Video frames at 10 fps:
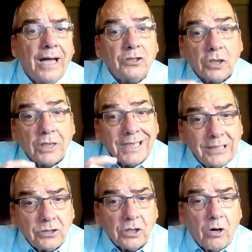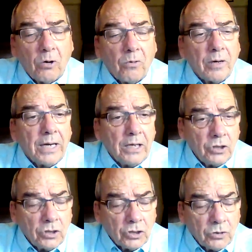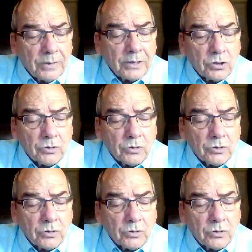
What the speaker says: And to let go, and you're doing